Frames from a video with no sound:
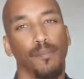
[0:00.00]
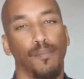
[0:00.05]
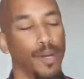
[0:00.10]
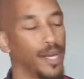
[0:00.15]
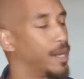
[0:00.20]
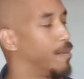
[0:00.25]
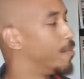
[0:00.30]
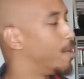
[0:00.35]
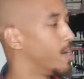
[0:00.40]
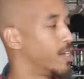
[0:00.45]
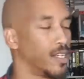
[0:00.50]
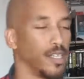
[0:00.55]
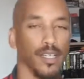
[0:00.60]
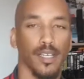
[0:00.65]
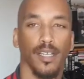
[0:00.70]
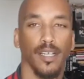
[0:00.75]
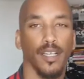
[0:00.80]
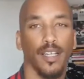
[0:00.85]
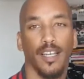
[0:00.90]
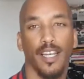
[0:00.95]
Bring them on.
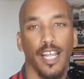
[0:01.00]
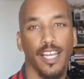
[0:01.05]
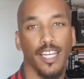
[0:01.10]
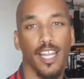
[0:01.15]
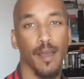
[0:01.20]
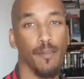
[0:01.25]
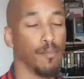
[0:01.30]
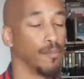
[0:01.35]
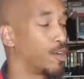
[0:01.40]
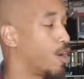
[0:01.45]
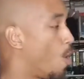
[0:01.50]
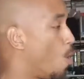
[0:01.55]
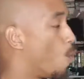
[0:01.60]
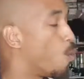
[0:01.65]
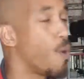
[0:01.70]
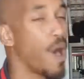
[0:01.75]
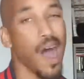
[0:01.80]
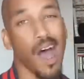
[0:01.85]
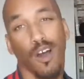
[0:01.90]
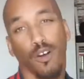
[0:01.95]
Let them go
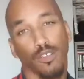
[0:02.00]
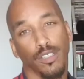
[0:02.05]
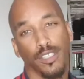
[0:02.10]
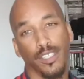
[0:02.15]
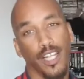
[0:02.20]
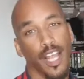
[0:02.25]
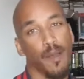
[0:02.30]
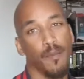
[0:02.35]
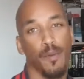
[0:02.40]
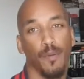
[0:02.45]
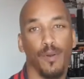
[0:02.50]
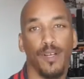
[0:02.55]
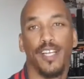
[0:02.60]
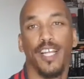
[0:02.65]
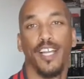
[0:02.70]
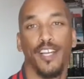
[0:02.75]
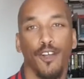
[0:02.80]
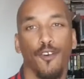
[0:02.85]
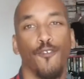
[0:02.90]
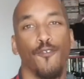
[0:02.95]
wild, get me, with
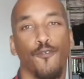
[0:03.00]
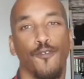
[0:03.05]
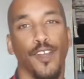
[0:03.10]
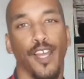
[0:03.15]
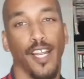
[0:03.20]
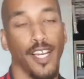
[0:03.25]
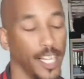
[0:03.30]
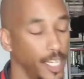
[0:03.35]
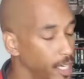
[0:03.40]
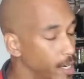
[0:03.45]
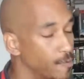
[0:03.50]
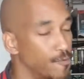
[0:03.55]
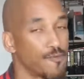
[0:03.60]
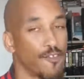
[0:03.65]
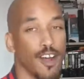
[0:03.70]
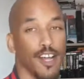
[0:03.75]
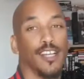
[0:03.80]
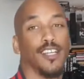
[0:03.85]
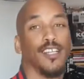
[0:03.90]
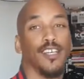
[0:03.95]
their no fear. Let them
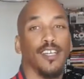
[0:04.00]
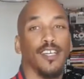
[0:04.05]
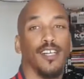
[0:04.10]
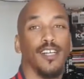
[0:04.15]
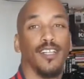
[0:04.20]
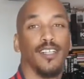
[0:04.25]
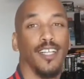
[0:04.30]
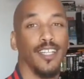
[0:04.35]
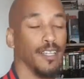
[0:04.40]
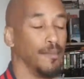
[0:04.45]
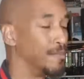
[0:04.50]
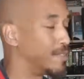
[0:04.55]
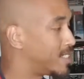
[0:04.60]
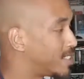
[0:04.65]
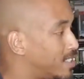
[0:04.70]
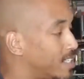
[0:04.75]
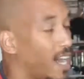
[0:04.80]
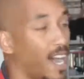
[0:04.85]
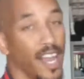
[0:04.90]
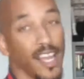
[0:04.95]
run. Let them
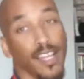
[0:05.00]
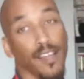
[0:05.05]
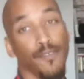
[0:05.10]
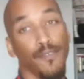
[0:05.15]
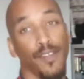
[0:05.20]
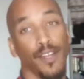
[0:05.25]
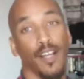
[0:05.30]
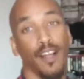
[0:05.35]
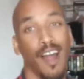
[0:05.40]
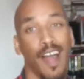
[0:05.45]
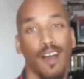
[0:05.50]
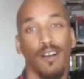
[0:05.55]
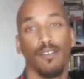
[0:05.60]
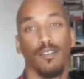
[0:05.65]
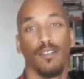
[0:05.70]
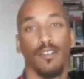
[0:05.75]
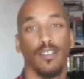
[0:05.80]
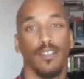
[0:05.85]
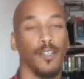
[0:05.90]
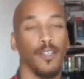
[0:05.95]
tire Villa out.